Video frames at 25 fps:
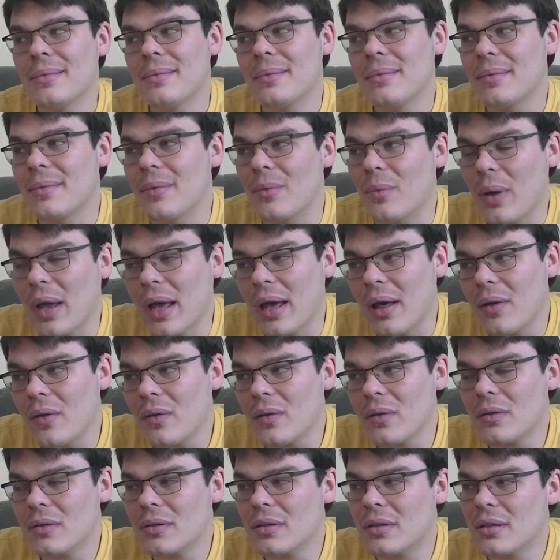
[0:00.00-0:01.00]

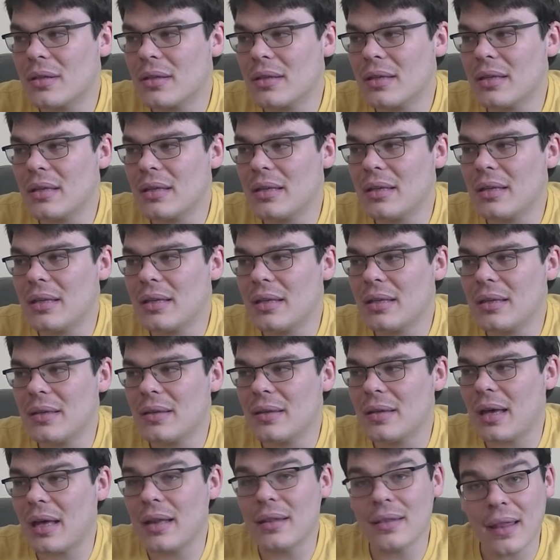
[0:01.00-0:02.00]
well,
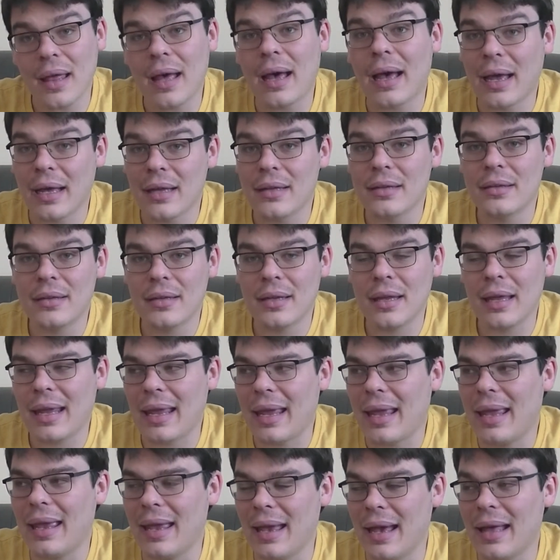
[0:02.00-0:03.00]
a lot
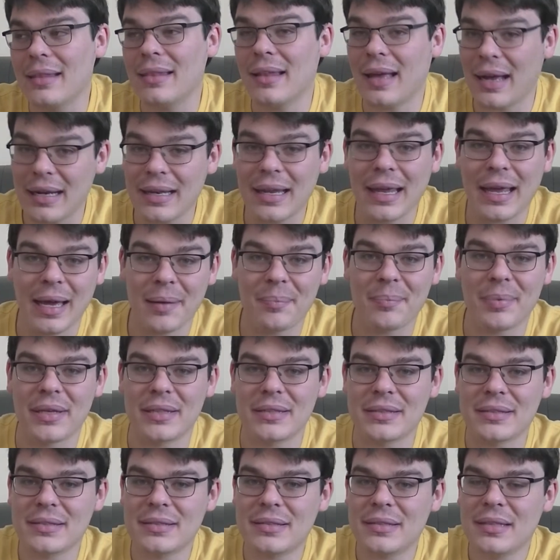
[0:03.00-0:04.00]

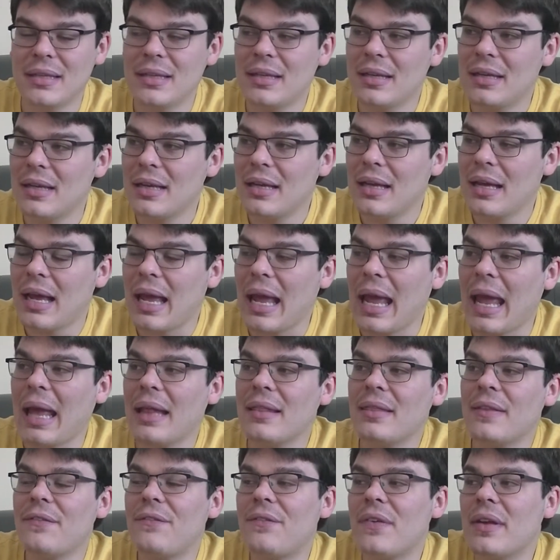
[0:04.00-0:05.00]
happens, and
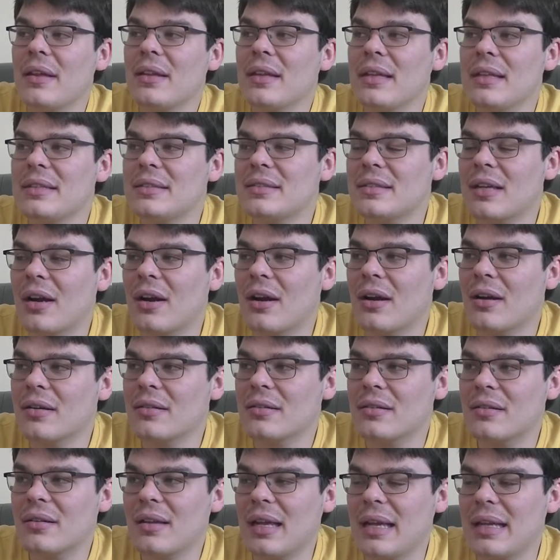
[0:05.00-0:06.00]
the villains
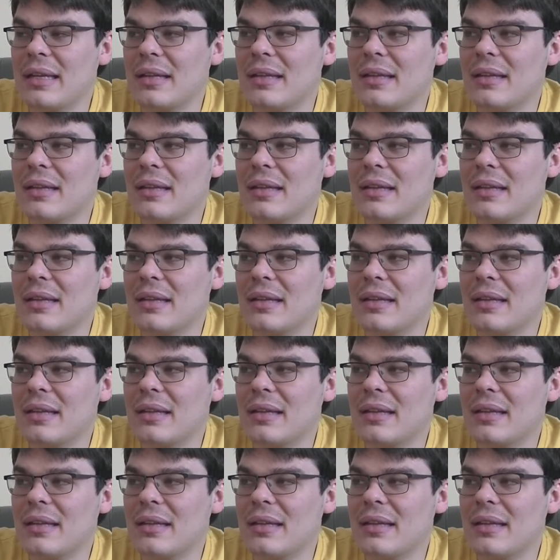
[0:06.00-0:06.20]
are like,